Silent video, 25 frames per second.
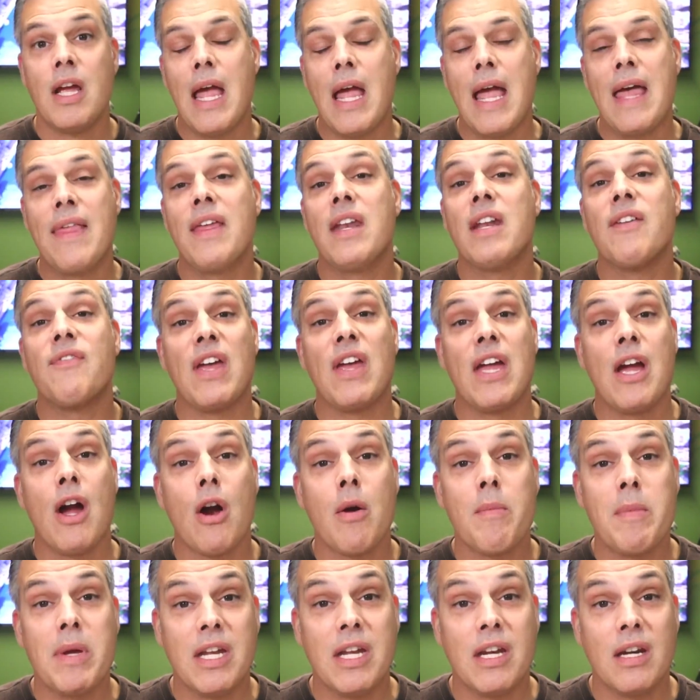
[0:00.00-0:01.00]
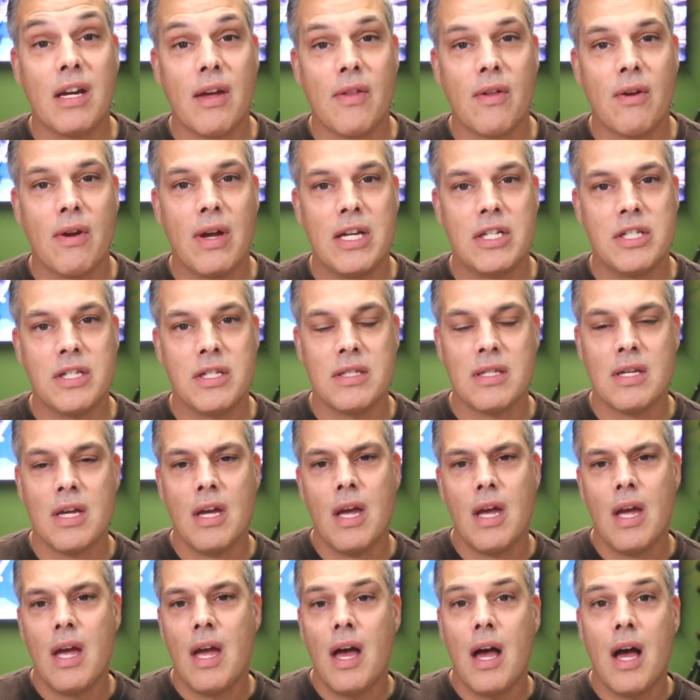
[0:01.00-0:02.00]
And then if they are meeting other agents,
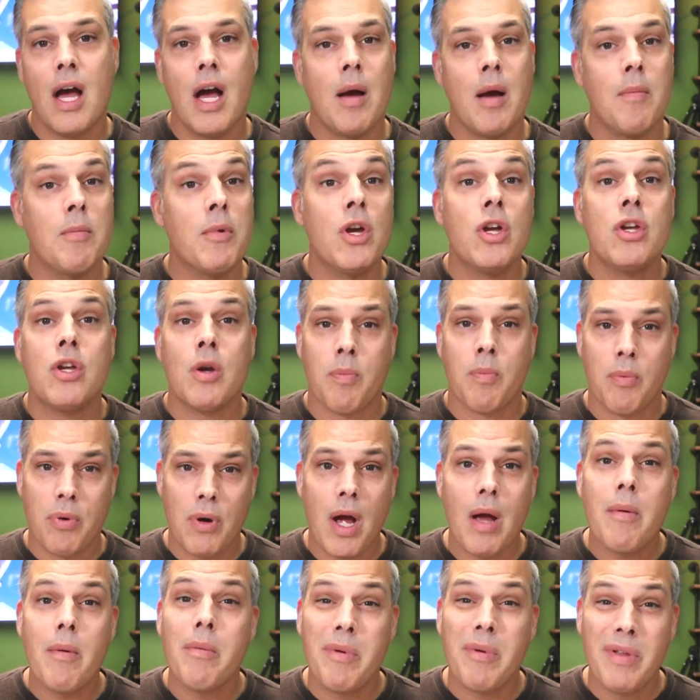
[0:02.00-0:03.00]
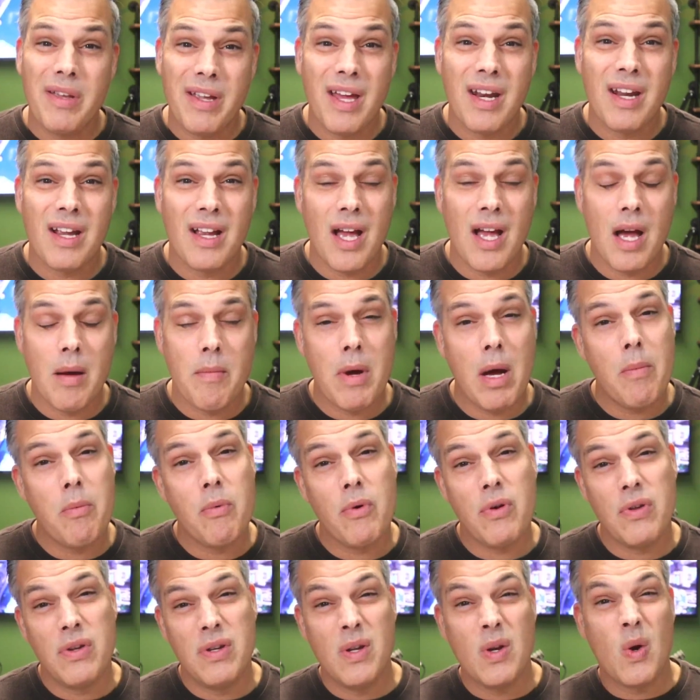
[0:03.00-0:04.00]
you're probably going to come up
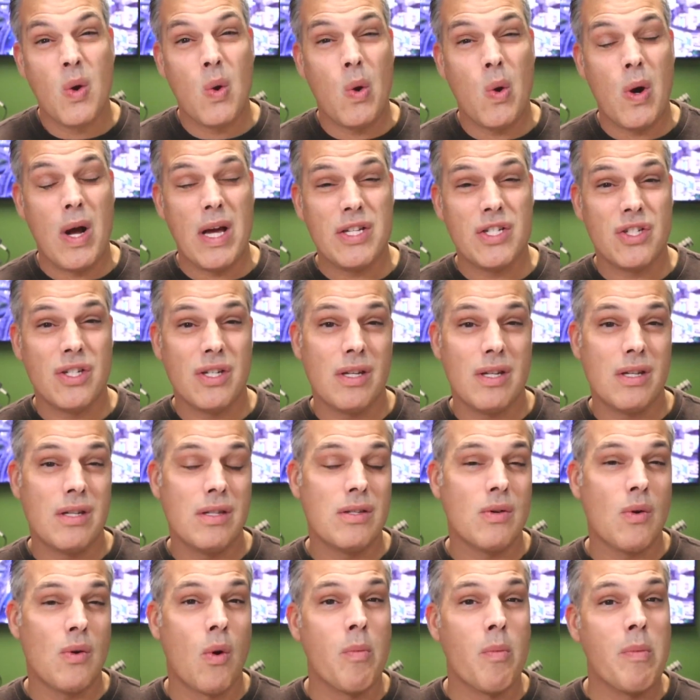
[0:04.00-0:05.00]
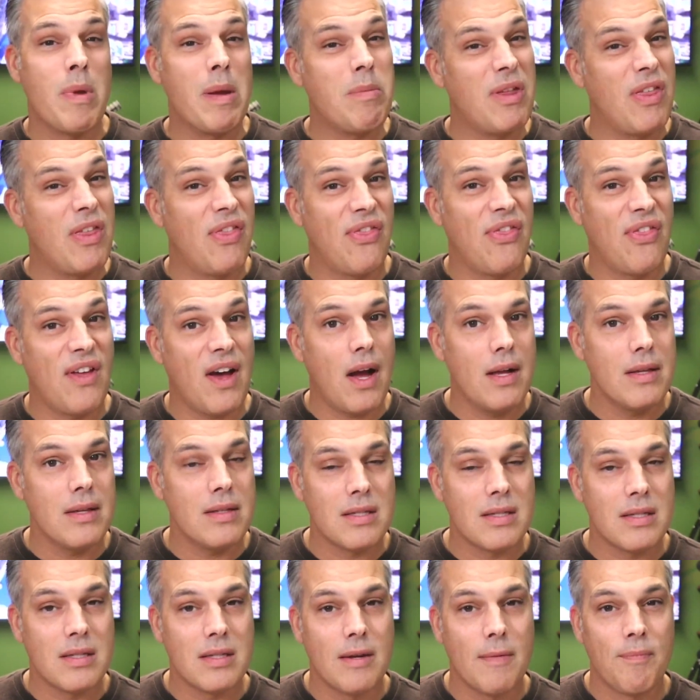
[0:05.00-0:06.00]
with new questions or maybe
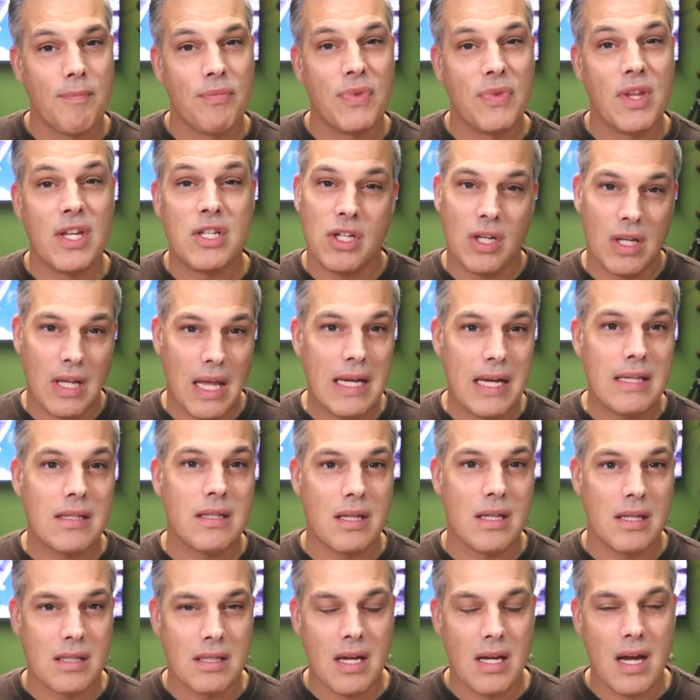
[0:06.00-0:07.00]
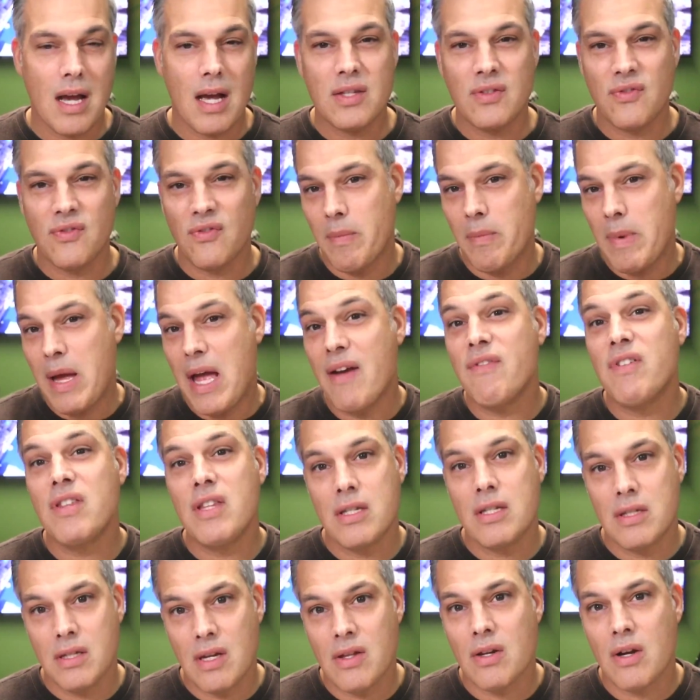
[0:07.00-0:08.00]
thoughts that you'd like to discuss from having
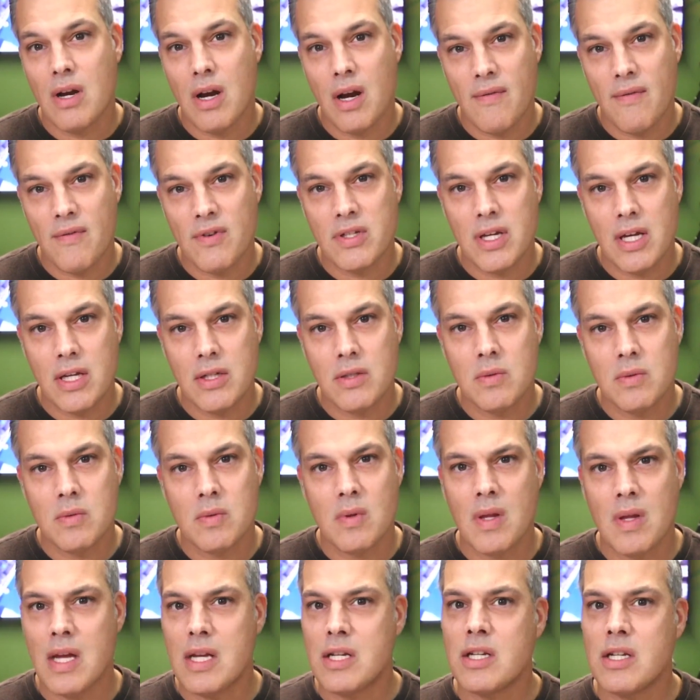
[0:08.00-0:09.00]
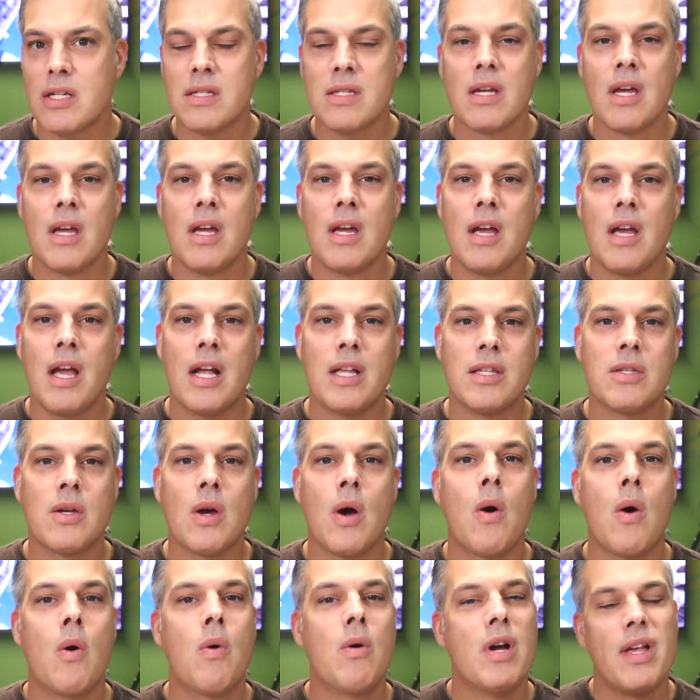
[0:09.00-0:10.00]
these other conversations with agents. And
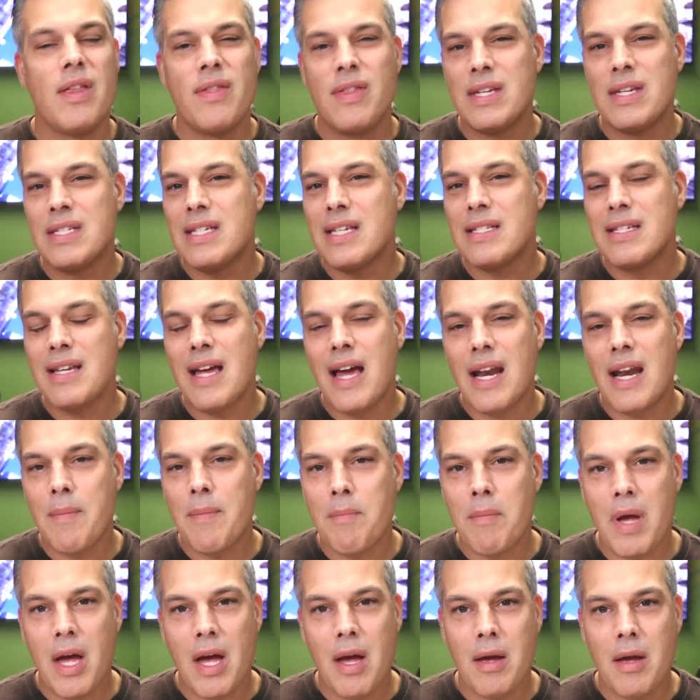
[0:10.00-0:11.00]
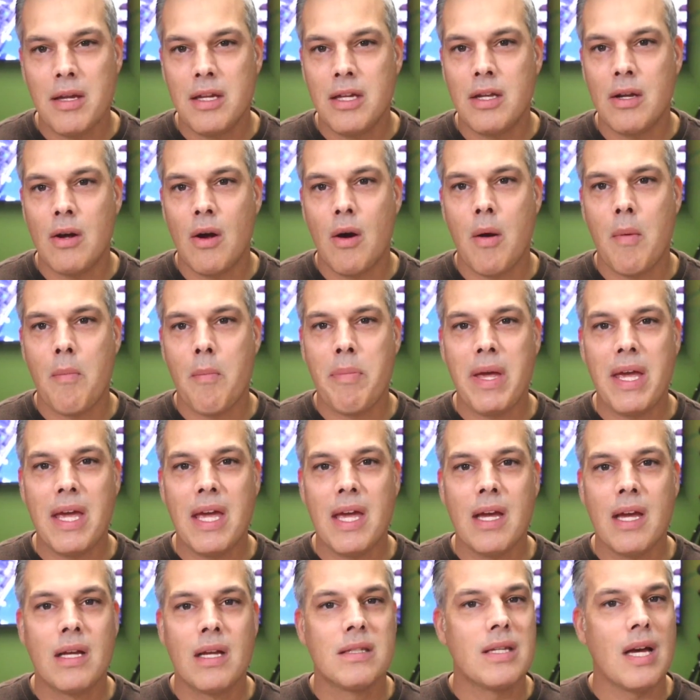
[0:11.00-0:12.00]
so this is not a
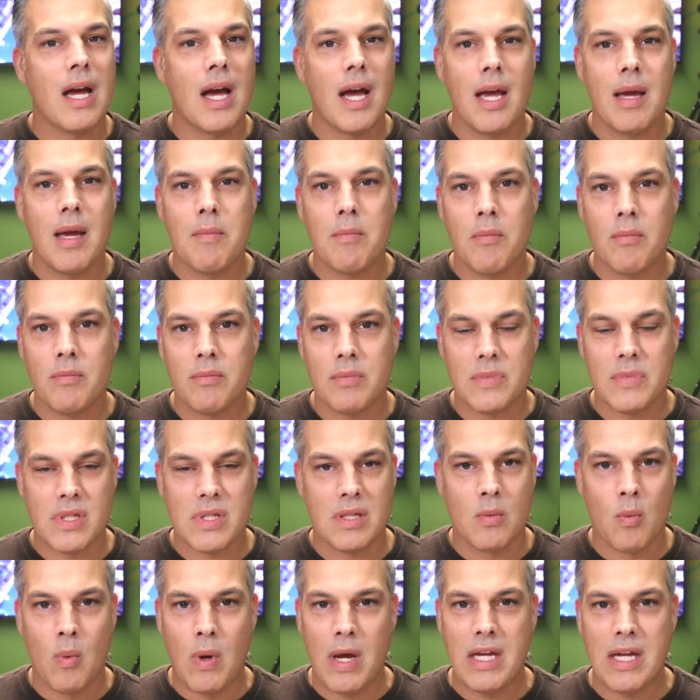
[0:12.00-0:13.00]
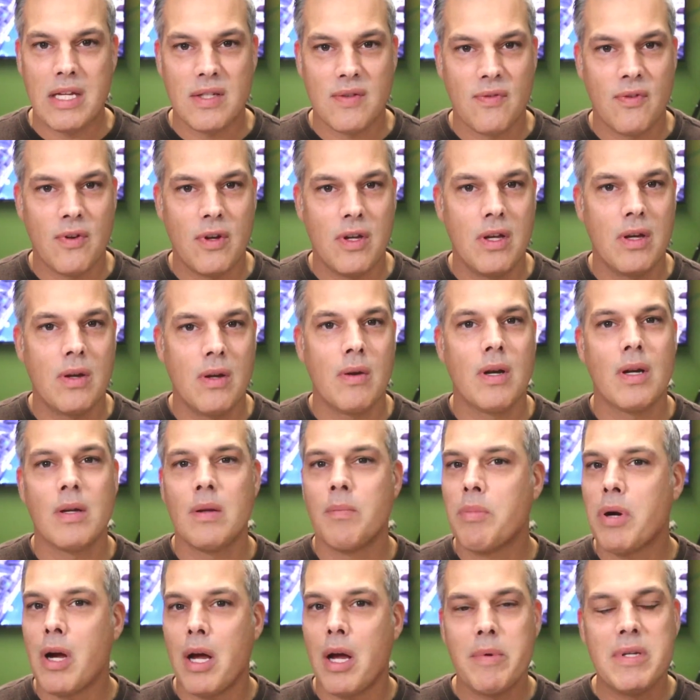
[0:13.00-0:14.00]
big time waste for you. It'll
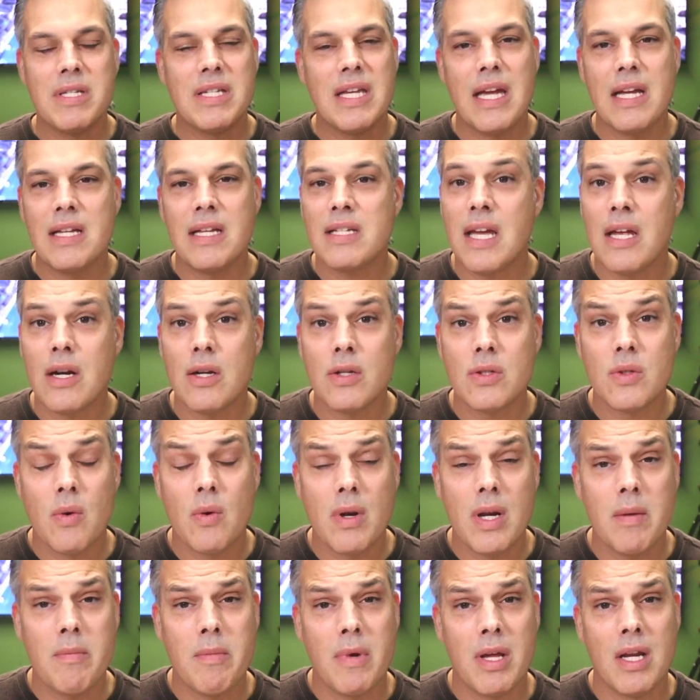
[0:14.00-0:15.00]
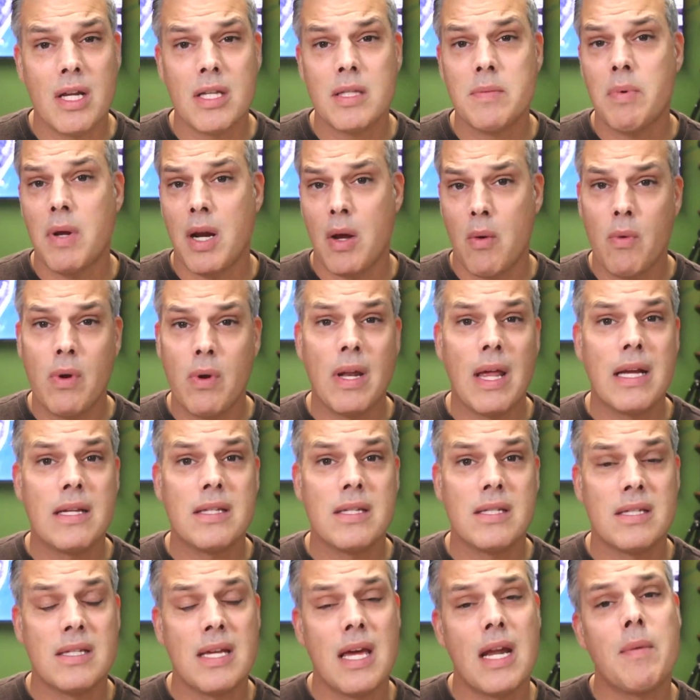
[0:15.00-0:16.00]
probably take 10 or 20 minutes, but I would like to
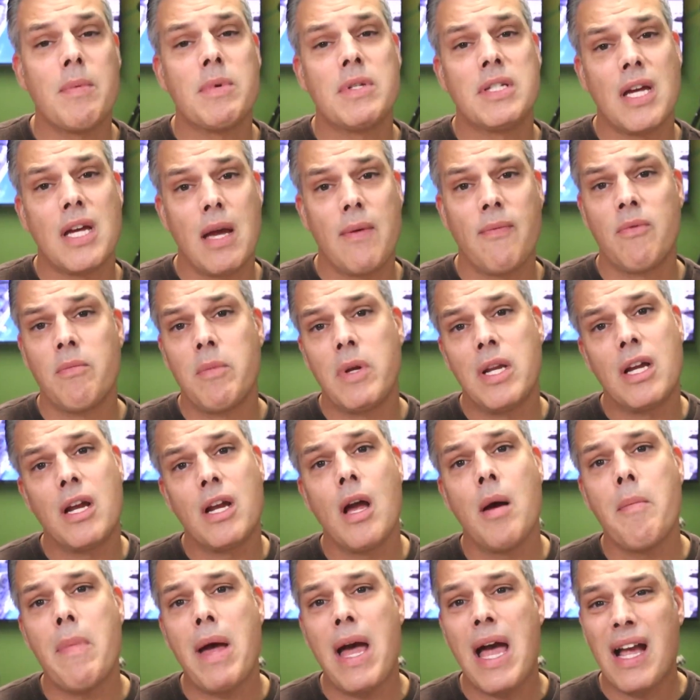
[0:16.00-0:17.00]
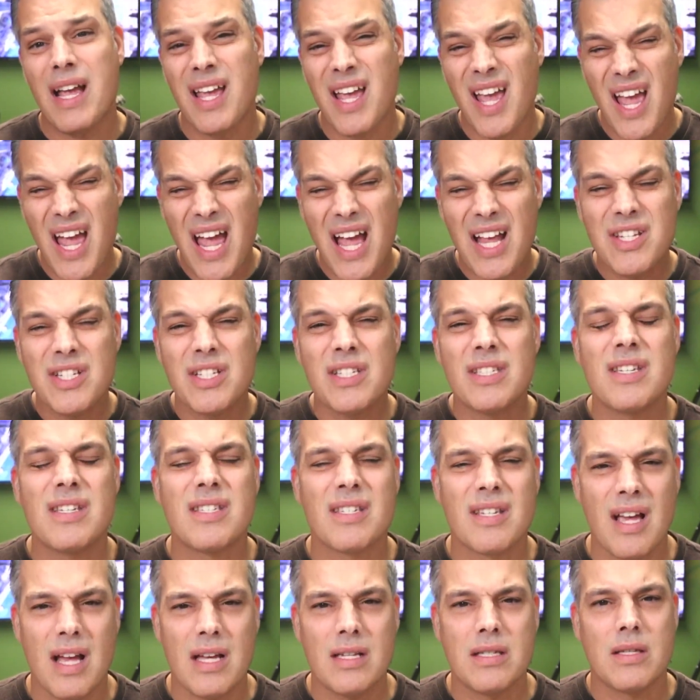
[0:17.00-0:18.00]
set up a time for me to come back and just
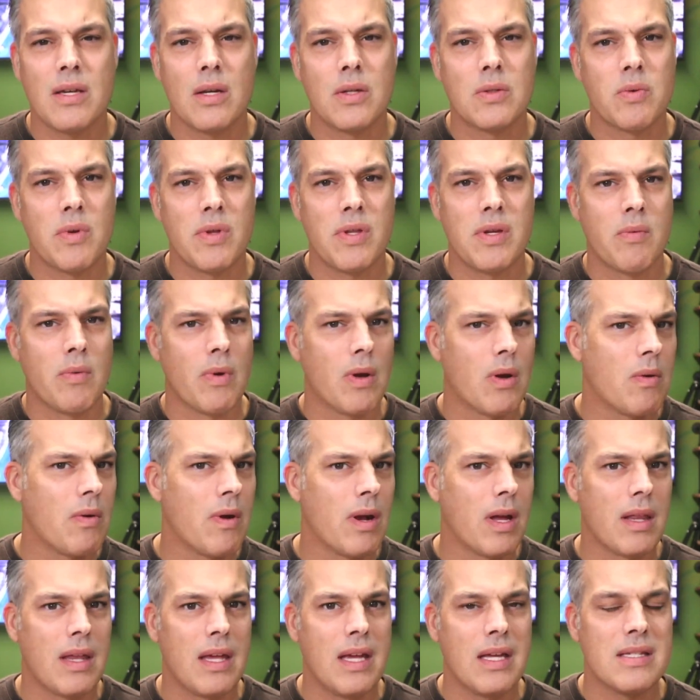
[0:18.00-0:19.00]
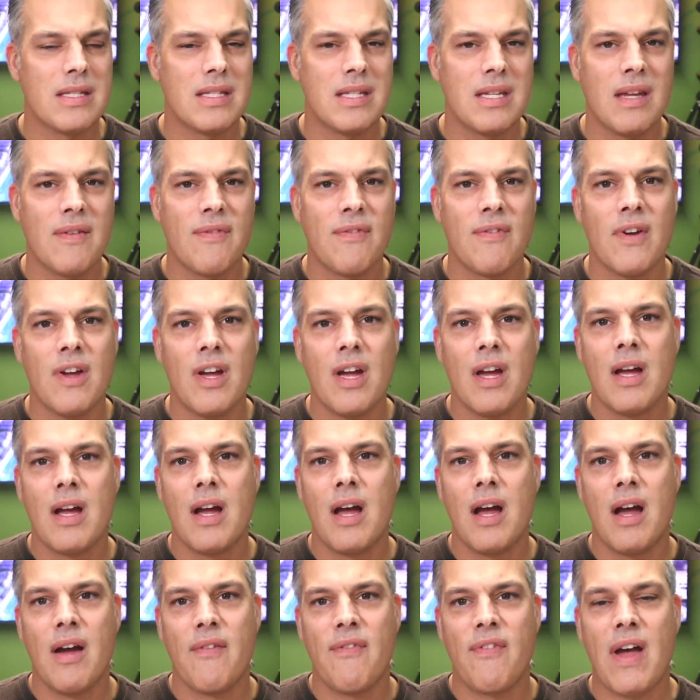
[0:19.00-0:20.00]
discuss those with you real quickly and see if
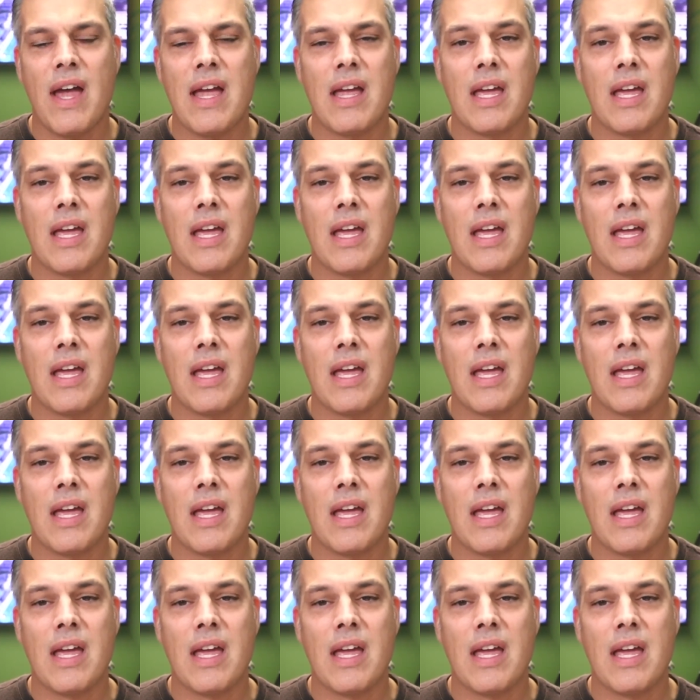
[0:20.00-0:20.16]
I can